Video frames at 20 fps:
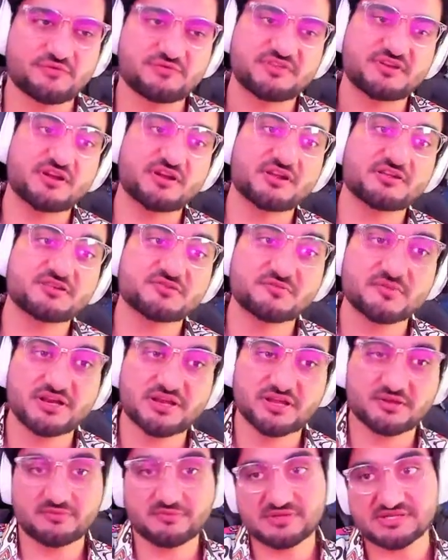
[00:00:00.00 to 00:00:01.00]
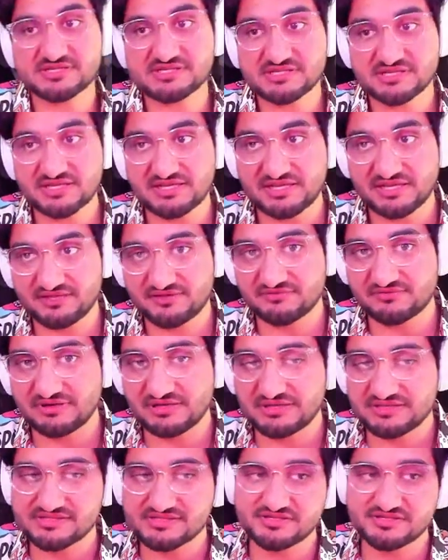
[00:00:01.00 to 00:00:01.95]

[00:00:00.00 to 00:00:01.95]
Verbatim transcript: They're undermining him because he's a kid, right?